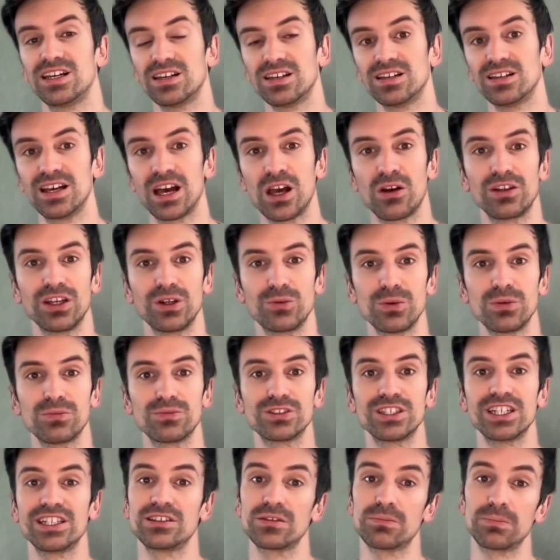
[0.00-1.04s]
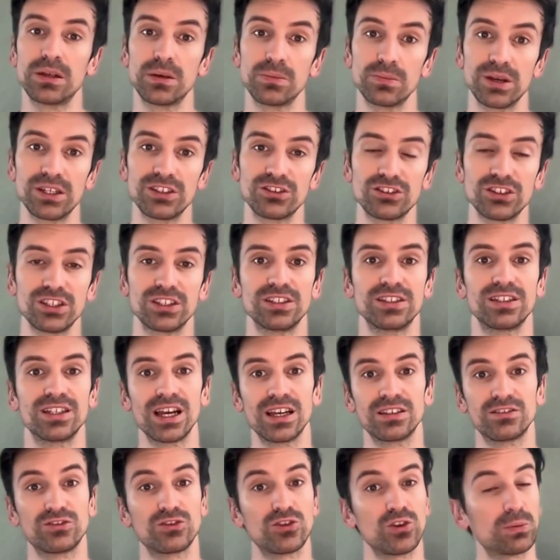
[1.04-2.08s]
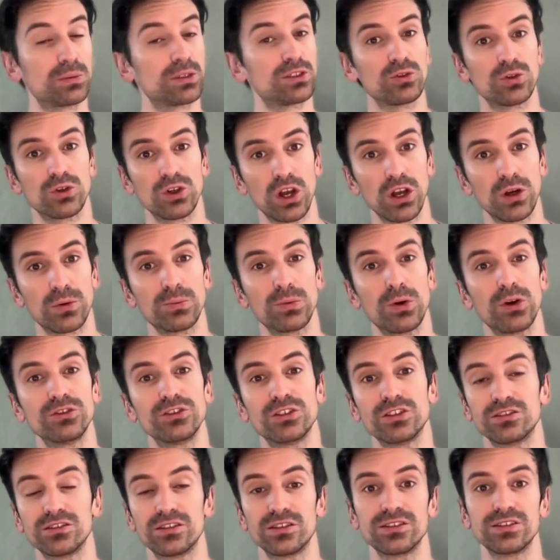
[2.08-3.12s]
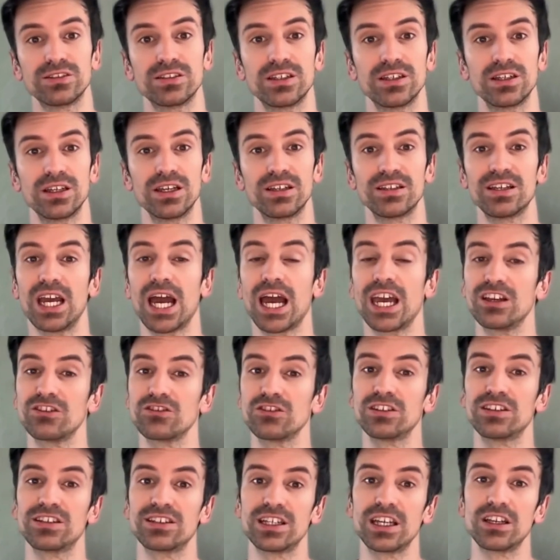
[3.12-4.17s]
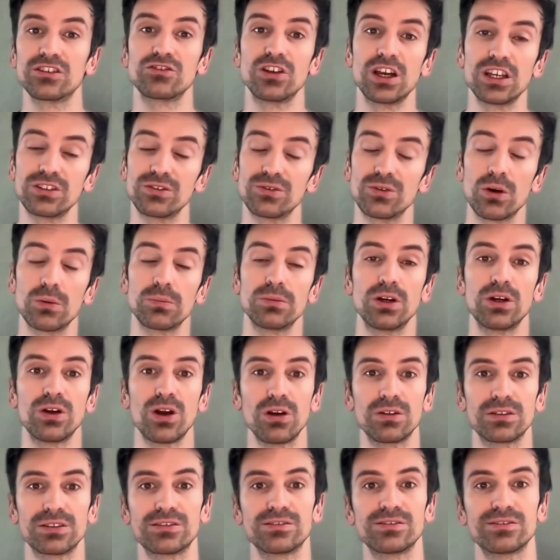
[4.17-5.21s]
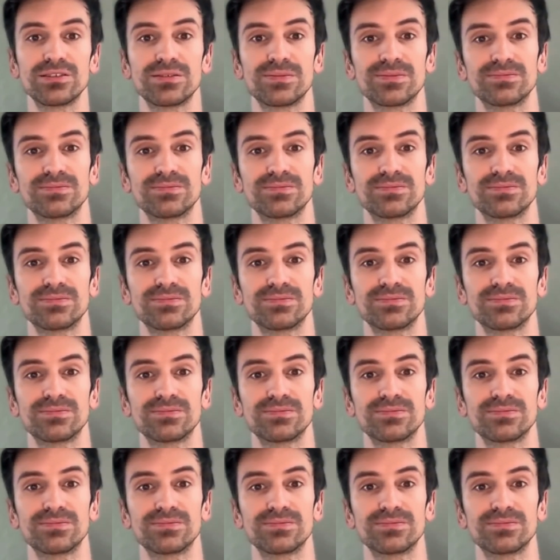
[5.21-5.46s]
Now that we've seen the big picture, let's zoom into log processes, the engines that transform your logs.